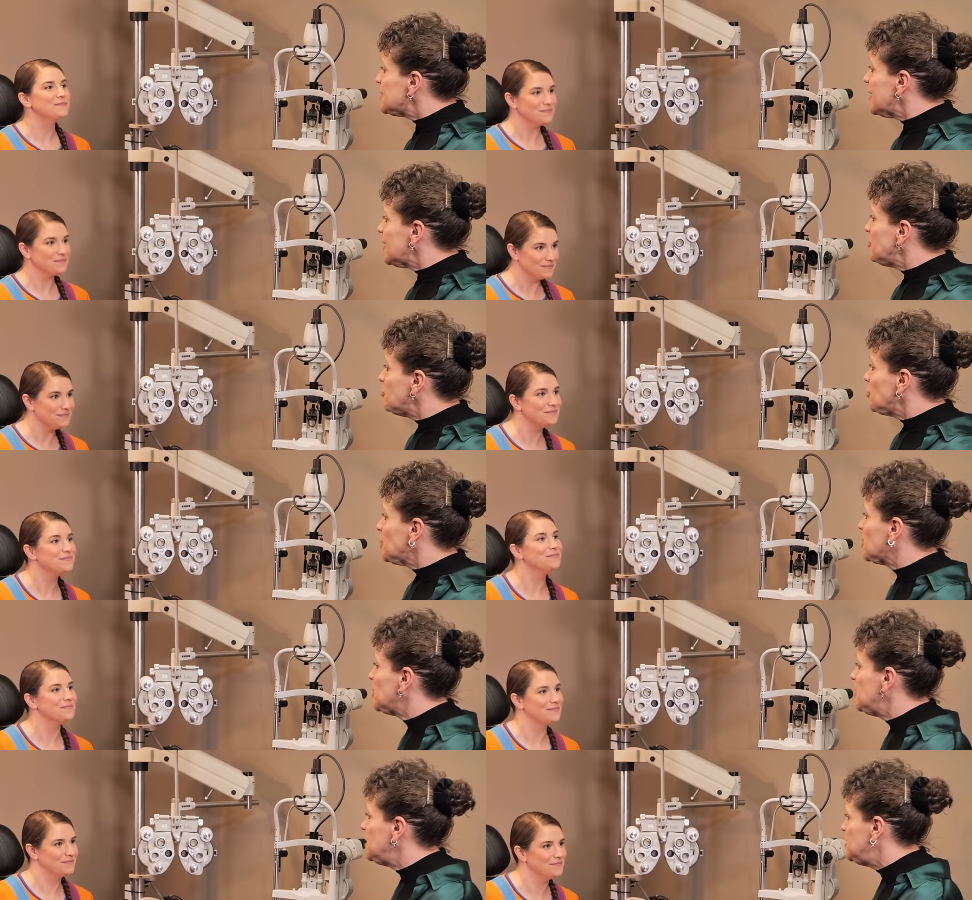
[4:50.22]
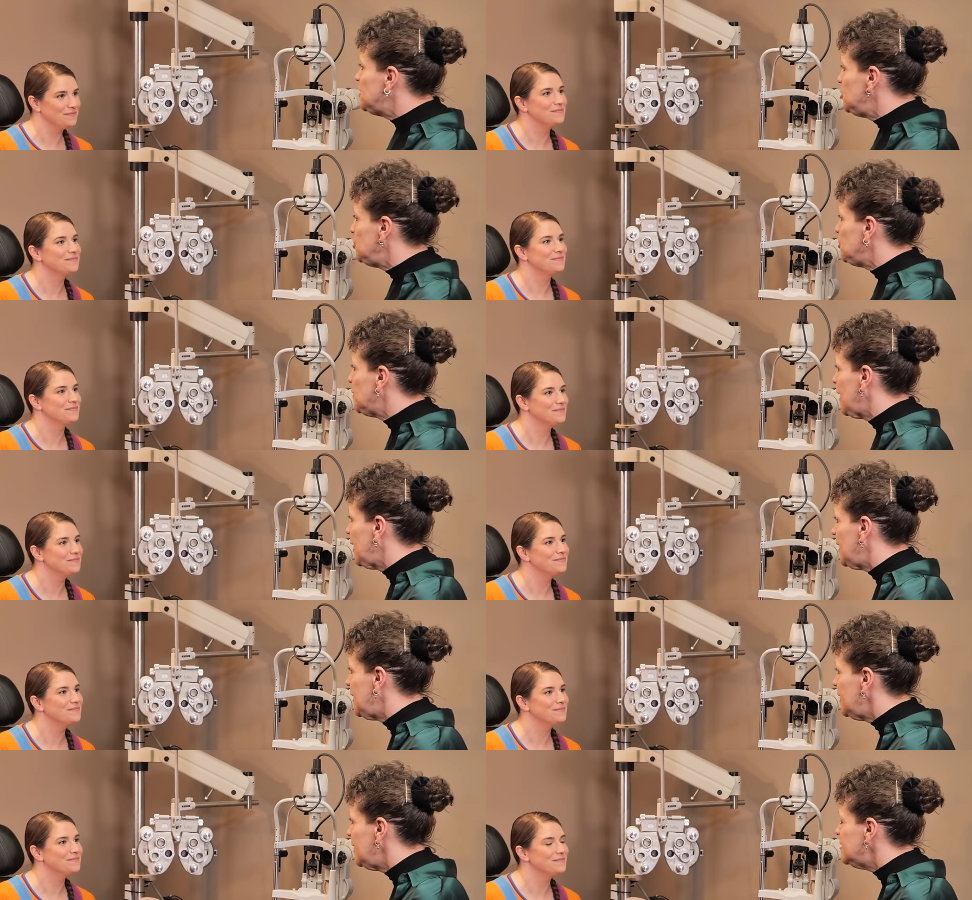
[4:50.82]
Speaker 1: thing we're going to do,
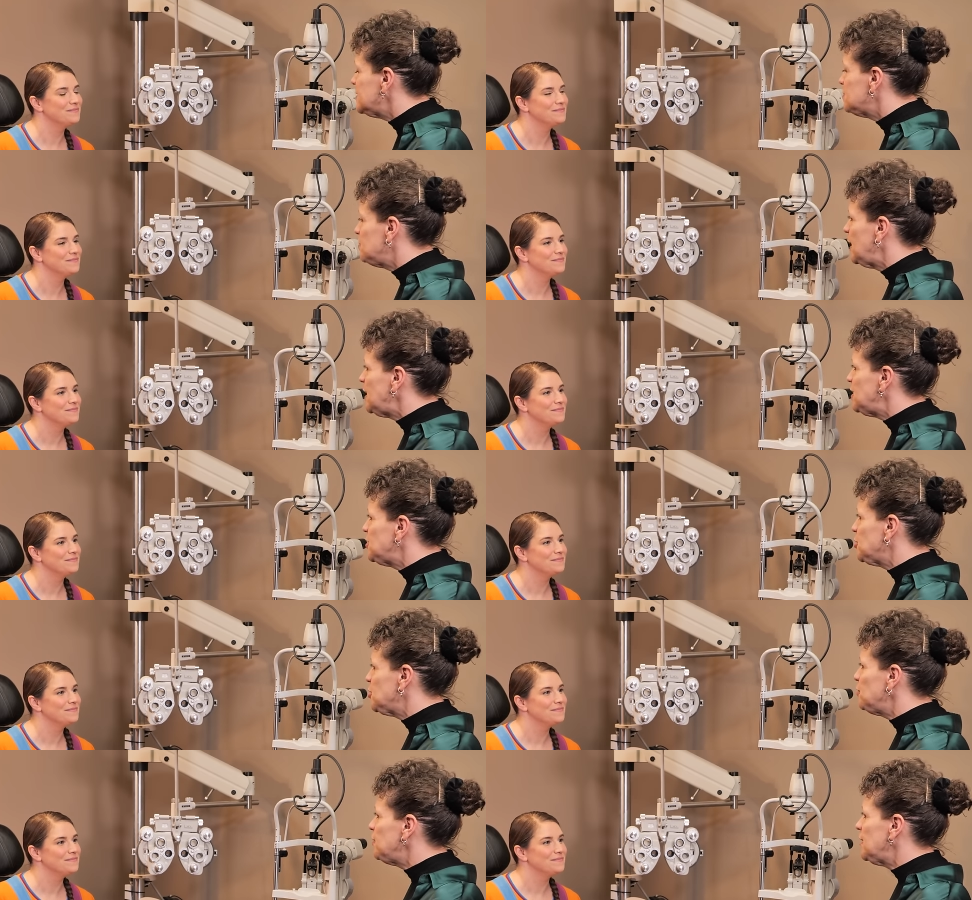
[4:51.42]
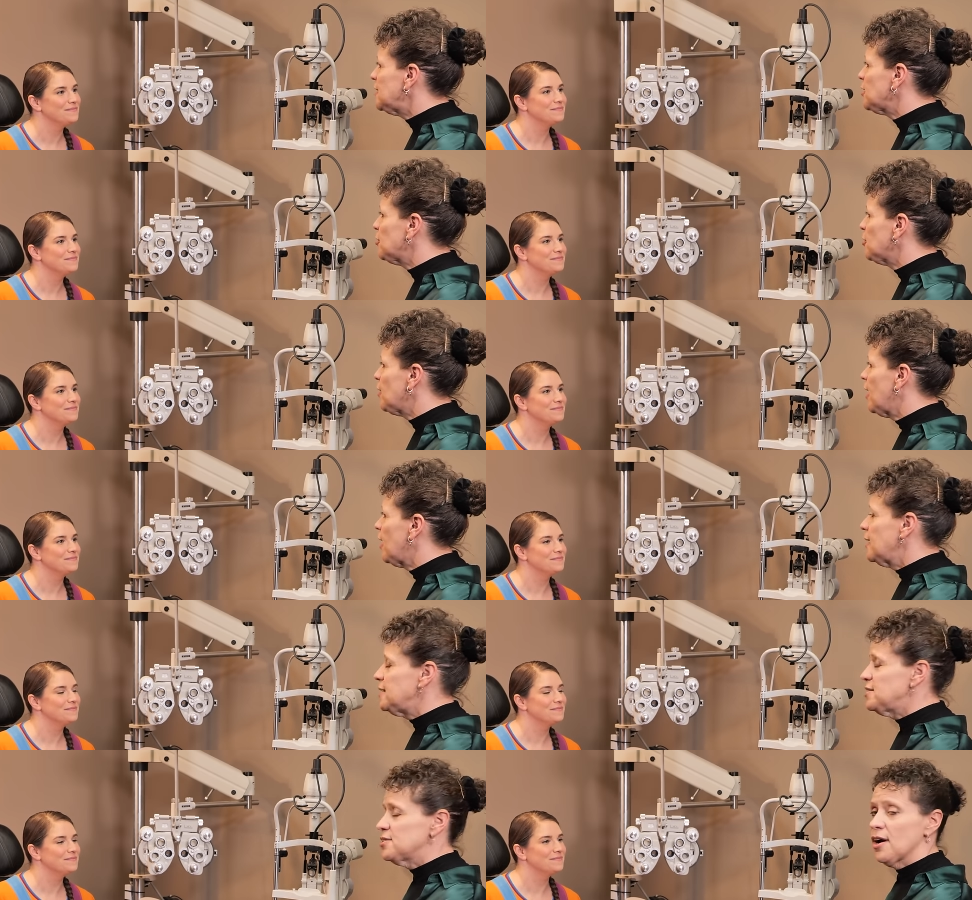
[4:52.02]
Katie, is make sure that your
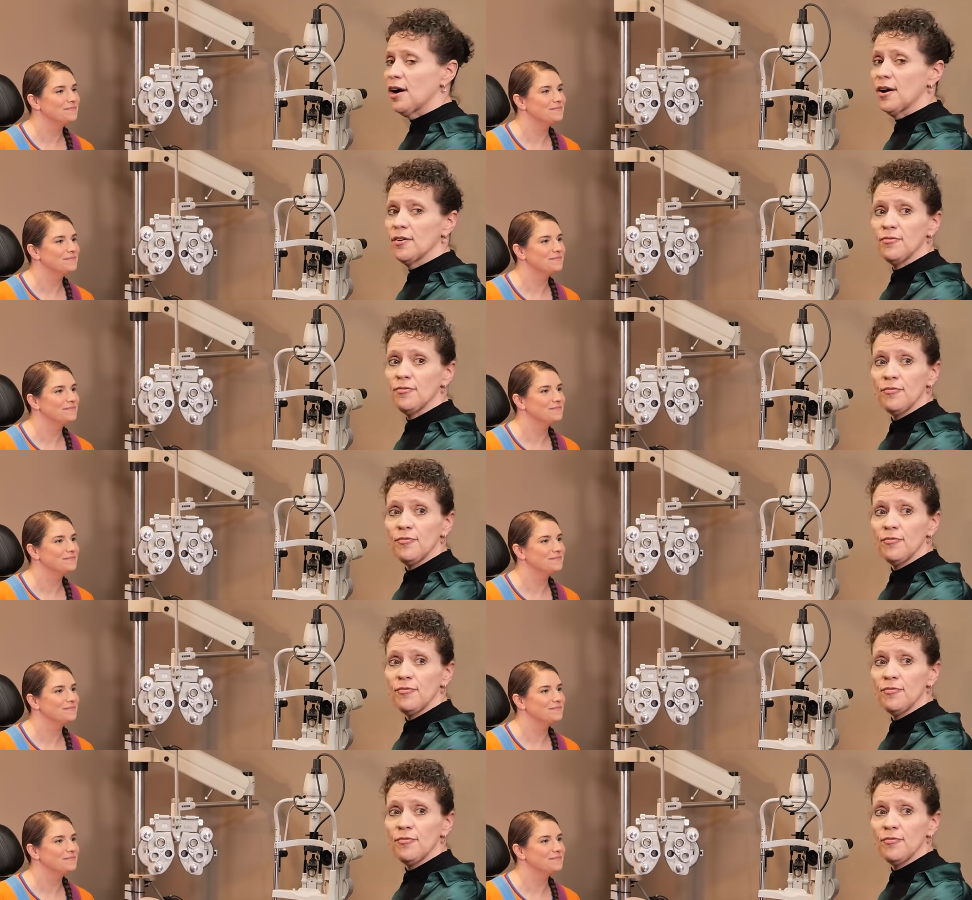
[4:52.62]
eyes are